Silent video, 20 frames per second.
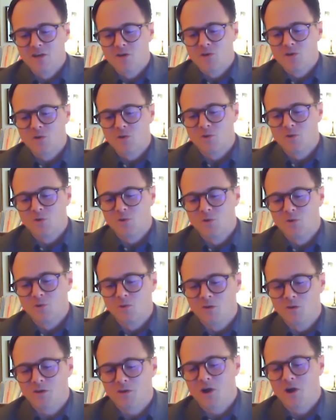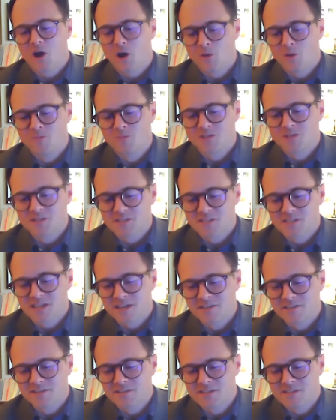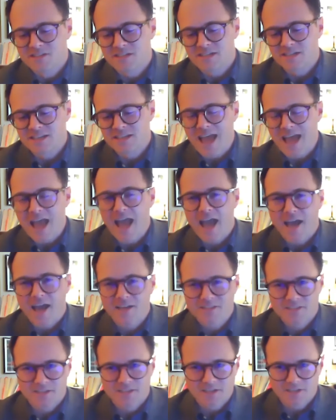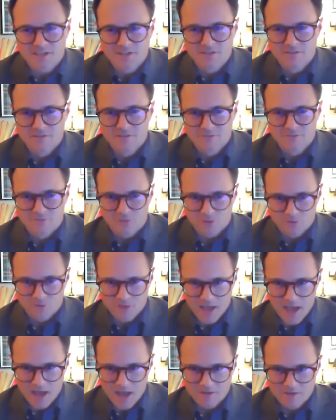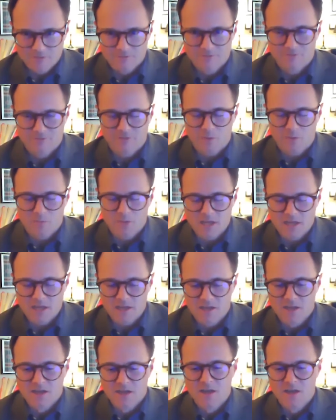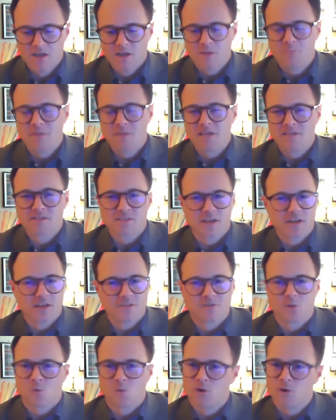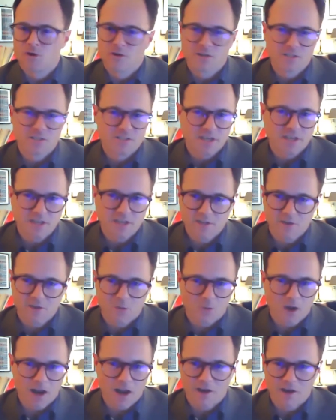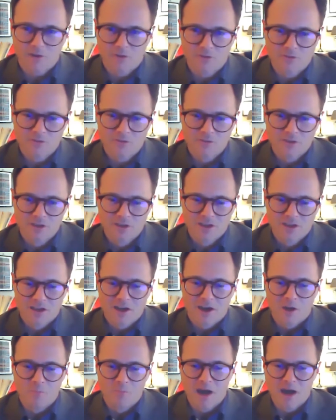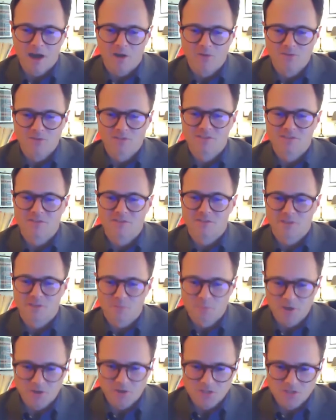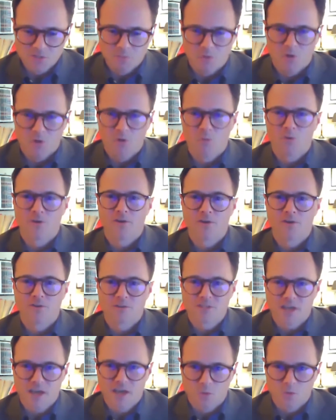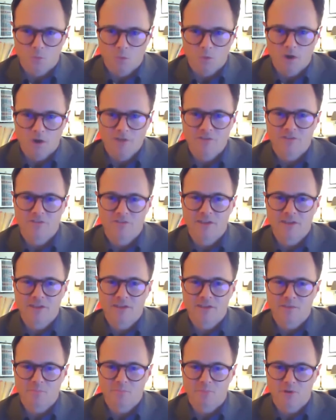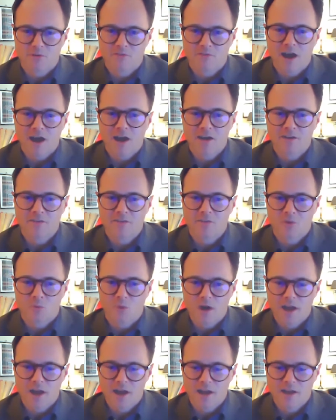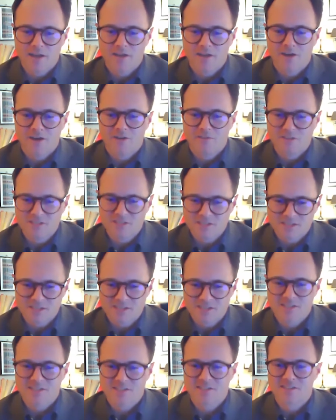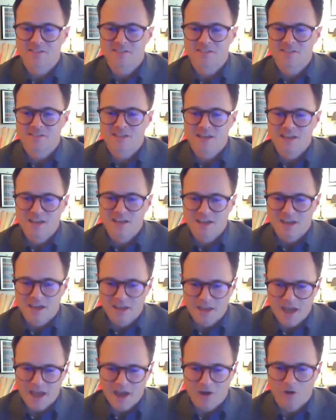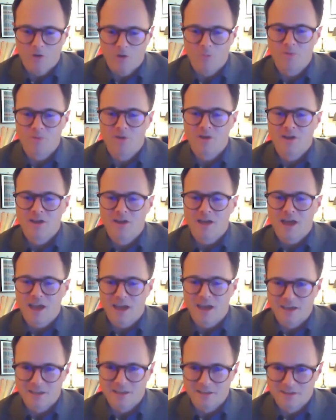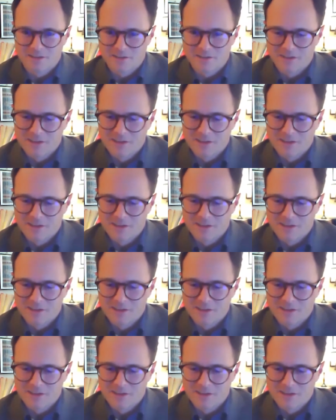who come to sentencing asking for that from me means that the word is getting around about the peer support workers and what they can provide in the way of assistance and help and